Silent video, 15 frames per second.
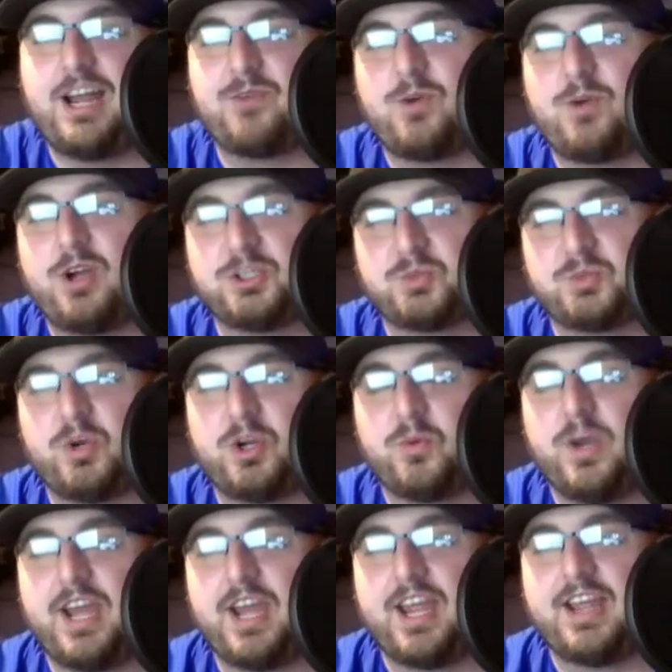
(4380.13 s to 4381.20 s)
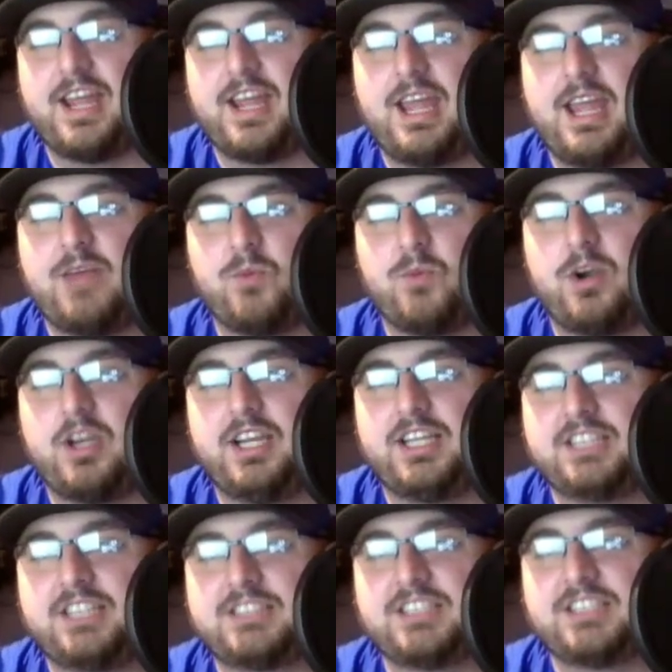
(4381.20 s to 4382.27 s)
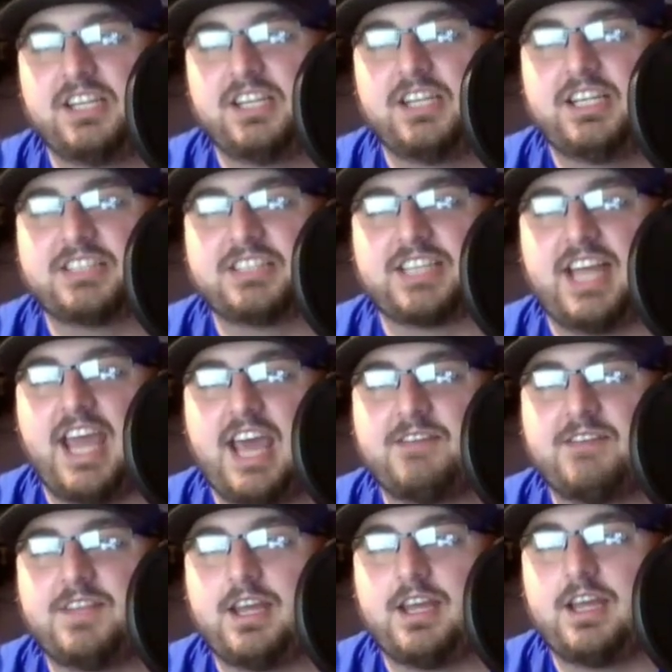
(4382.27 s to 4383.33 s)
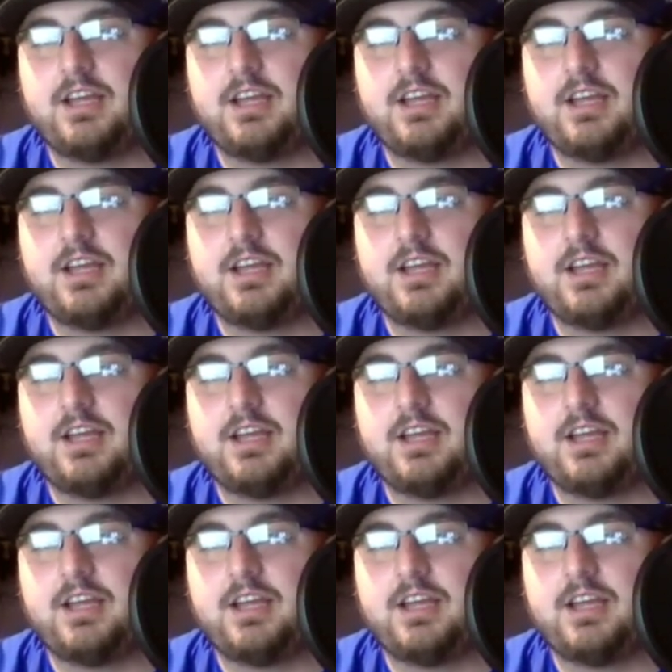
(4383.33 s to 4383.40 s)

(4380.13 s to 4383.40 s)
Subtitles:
Ruggs right away, and where Higgins is going to have that